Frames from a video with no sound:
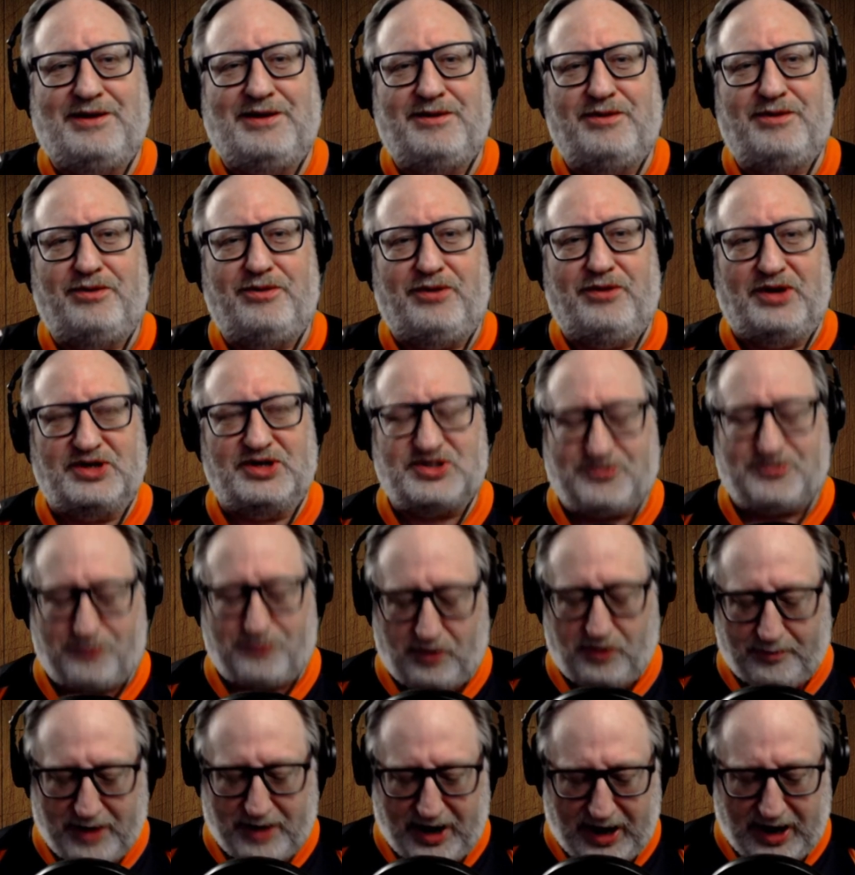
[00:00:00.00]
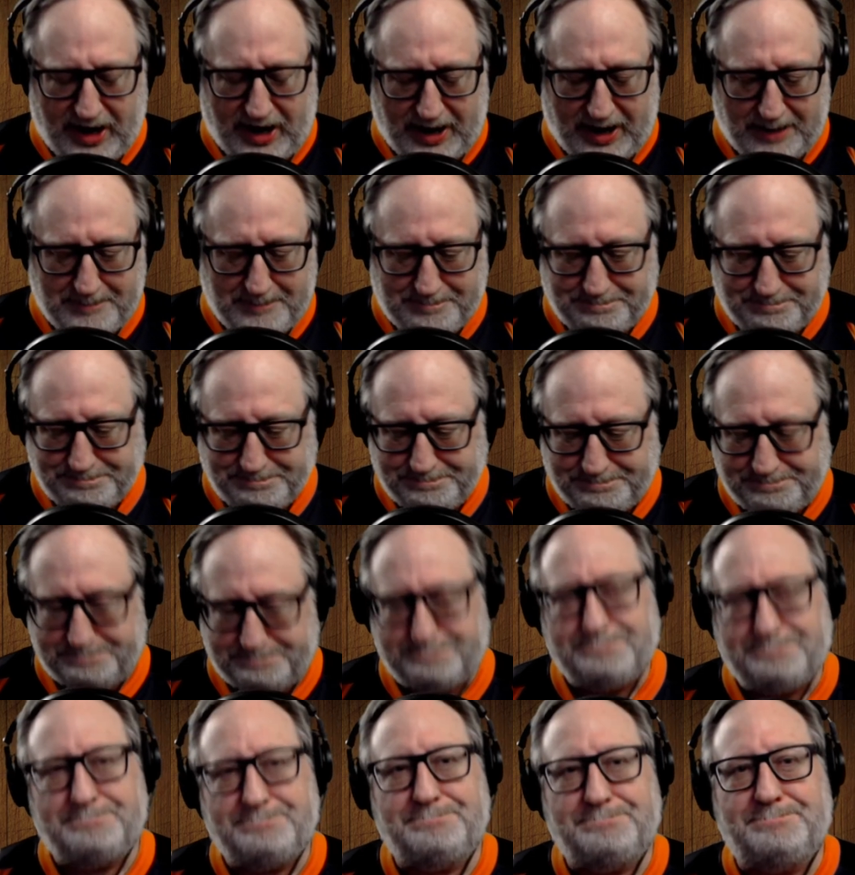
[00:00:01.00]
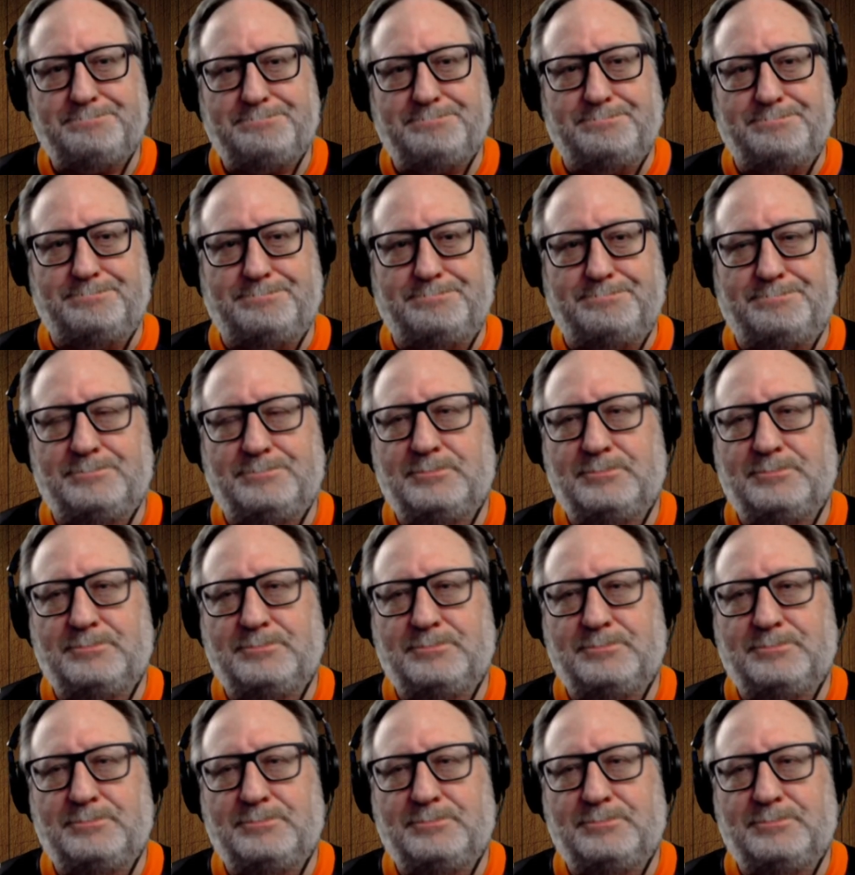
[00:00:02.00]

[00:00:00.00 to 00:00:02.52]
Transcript: this from a mm,